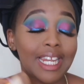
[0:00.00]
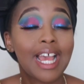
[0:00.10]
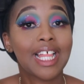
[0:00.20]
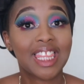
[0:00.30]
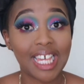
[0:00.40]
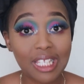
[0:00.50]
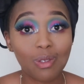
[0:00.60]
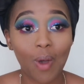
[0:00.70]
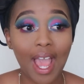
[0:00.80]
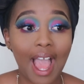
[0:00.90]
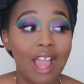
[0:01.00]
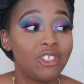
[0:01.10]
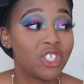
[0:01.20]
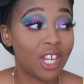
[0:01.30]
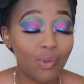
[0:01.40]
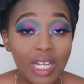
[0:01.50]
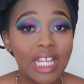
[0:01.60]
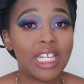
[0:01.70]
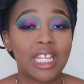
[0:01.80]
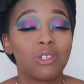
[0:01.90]
And that's why I
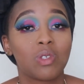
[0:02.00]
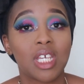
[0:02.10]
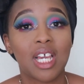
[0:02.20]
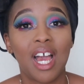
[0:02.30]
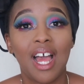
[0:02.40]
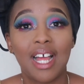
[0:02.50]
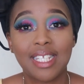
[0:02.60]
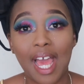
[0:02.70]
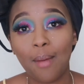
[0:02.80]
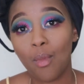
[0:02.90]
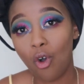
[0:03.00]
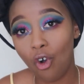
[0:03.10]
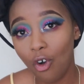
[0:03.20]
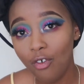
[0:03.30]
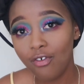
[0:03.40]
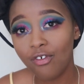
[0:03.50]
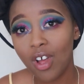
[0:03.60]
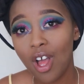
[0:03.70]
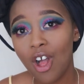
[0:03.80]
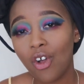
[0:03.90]
genuinely needed to take time off,
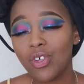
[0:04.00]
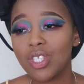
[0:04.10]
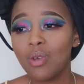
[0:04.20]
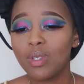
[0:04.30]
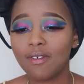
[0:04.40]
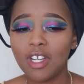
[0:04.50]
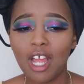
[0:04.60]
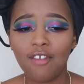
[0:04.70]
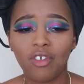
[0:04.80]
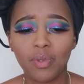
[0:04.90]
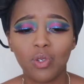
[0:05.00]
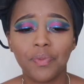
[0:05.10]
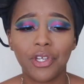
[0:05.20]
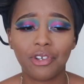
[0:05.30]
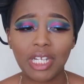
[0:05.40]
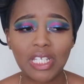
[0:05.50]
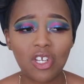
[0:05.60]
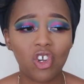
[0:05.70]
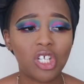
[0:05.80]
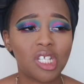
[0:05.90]
because it was very hard for me to be
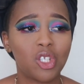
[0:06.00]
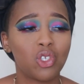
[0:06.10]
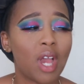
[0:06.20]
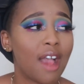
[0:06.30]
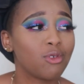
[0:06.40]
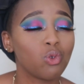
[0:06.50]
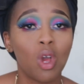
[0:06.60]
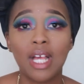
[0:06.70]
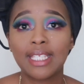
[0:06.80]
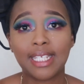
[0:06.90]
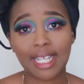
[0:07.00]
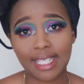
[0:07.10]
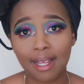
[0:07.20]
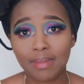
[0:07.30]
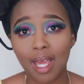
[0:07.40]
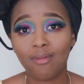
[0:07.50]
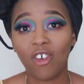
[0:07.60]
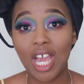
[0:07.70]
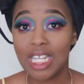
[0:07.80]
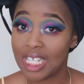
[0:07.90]
creating content. You know, I have to set aside time
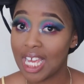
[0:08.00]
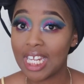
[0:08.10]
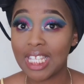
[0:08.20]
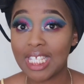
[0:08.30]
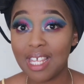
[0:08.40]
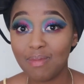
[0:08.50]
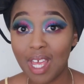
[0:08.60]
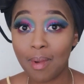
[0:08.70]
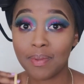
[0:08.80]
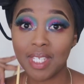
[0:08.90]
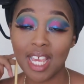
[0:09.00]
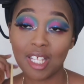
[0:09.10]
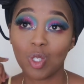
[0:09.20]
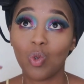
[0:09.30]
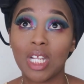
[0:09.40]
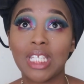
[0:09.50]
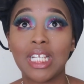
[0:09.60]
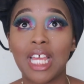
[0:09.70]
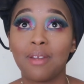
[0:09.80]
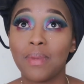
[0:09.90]
for editing, and at the same time I'm staying in school
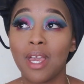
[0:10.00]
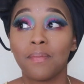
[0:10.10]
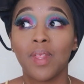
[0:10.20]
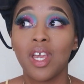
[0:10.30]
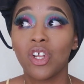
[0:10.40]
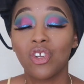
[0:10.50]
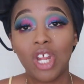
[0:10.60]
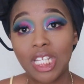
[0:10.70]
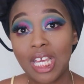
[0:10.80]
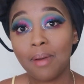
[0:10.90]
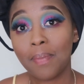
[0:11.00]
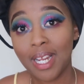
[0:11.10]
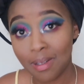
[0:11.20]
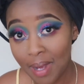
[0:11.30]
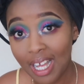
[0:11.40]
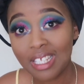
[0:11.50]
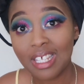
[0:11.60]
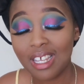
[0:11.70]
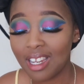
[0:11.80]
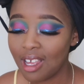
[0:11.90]
until 9 p.m. creating a bloody
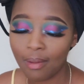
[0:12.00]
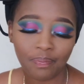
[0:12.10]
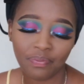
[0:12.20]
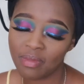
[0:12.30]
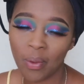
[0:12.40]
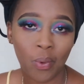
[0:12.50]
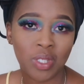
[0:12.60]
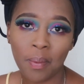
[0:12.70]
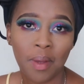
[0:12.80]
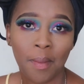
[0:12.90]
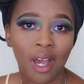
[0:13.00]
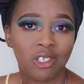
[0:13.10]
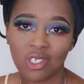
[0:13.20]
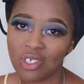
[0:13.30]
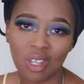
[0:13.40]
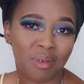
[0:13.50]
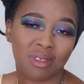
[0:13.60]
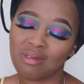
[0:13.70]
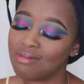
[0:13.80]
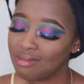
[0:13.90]
magazine. It was a bit much. It
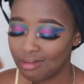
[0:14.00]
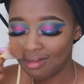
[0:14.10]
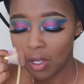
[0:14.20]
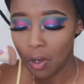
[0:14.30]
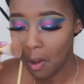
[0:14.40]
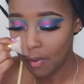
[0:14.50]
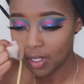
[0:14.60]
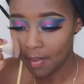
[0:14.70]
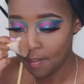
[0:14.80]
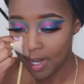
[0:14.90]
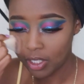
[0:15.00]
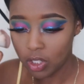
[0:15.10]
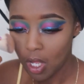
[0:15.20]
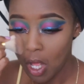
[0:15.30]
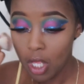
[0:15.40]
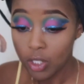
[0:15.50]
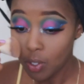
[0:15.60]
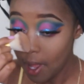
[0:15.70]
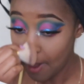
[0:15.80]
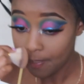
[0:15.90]
was, you know, it was a bit much.
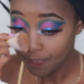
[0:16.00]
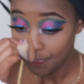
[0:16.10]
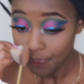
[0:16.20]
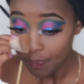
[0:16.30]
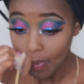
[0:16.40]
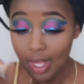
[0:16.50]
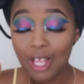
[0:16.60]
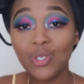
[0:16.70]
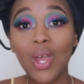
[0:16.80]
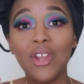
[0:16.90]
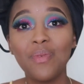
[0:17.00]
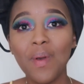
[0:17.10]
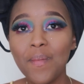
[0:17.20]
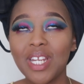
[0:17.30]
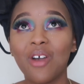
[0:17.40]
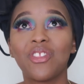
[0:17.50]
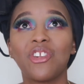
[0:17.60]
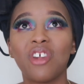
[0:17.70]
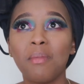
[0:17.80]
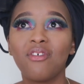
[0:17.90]
So yeah. So I remember now the
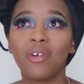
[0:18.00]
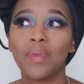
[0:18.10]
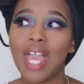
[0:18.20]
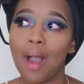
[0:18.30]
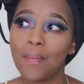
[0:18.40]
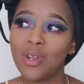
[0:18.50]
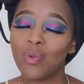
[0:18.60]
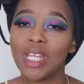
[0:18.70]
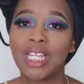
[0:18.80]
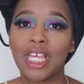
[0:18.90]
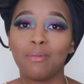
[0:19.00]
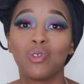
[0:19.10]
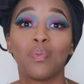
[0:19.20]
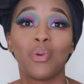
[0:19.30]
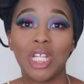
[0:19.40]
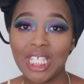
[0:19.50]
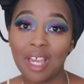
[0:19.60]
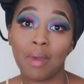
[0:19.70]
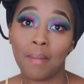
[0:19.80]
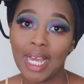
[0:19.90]
drama for me happened when it came to
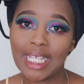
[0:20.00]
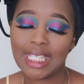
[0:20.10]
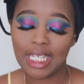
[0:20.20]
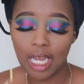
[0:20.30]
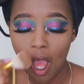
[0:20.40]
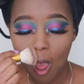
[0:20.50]
printing my magazine.